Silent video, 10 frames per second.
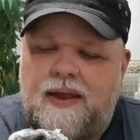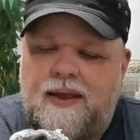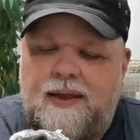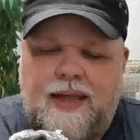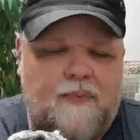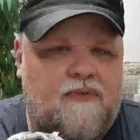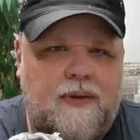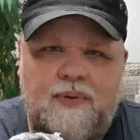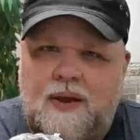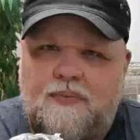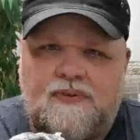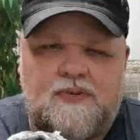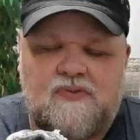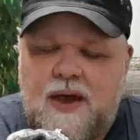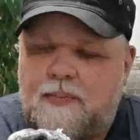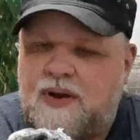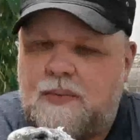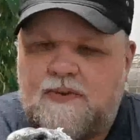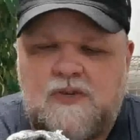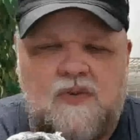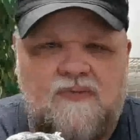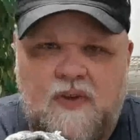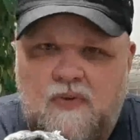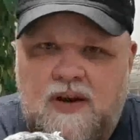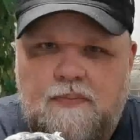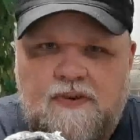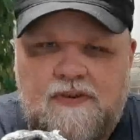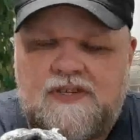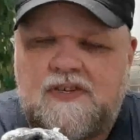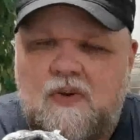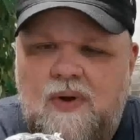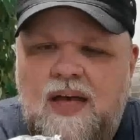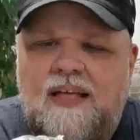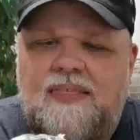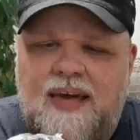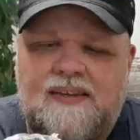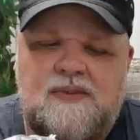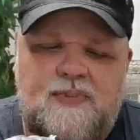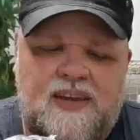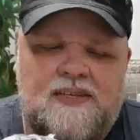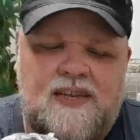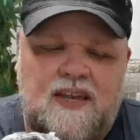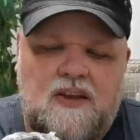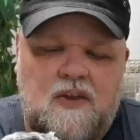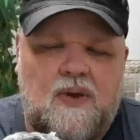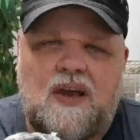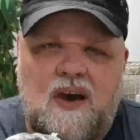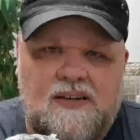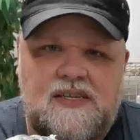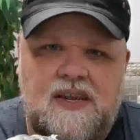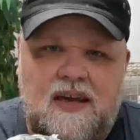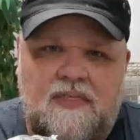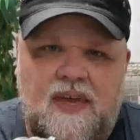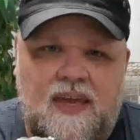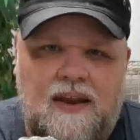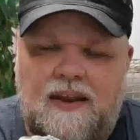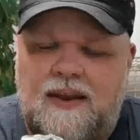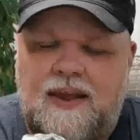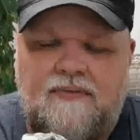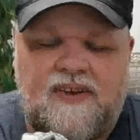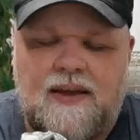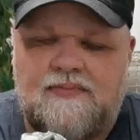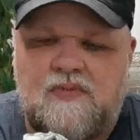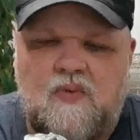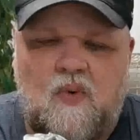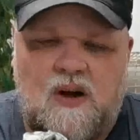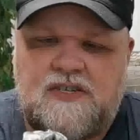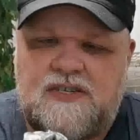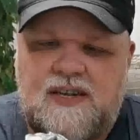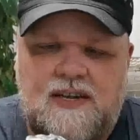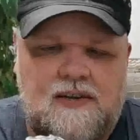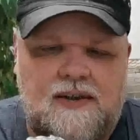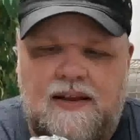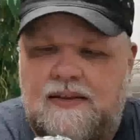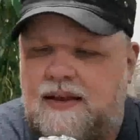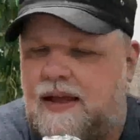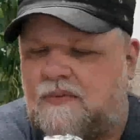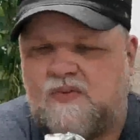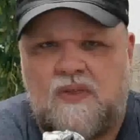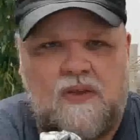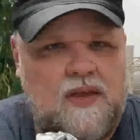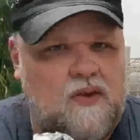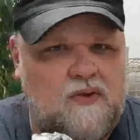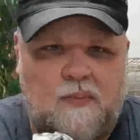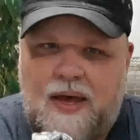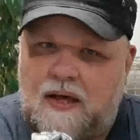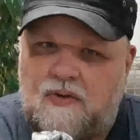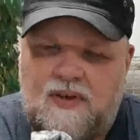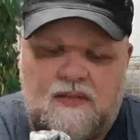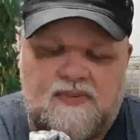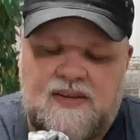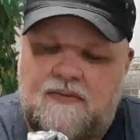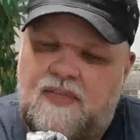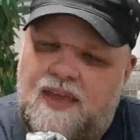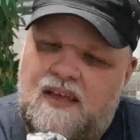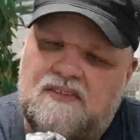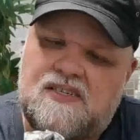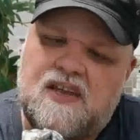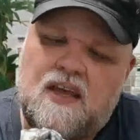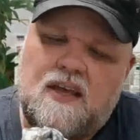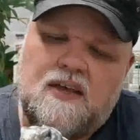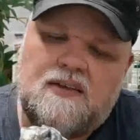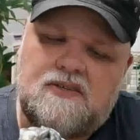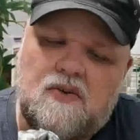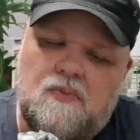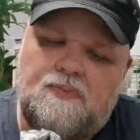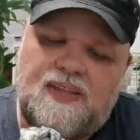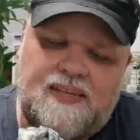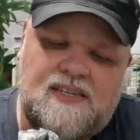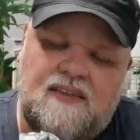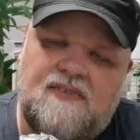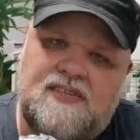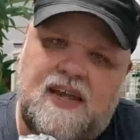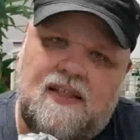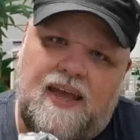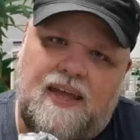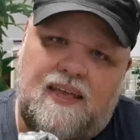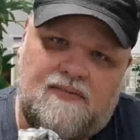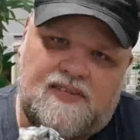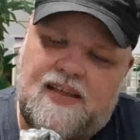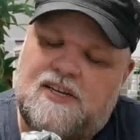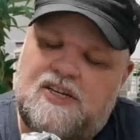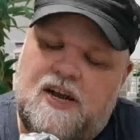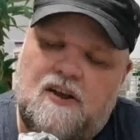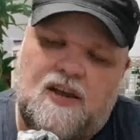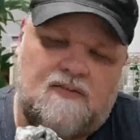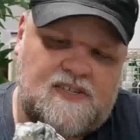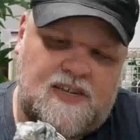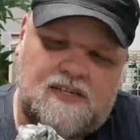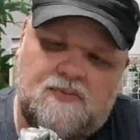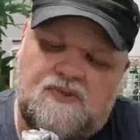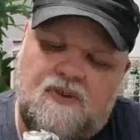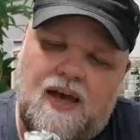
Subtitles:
We keep creeping up with subscriber numbers, with viewer numbers. So that is the biggest thing you can do. It costs you nothing. And every time someone watches it, it helps with the YouTube algorithms and everything else. So please give us that like, give us that share, give us that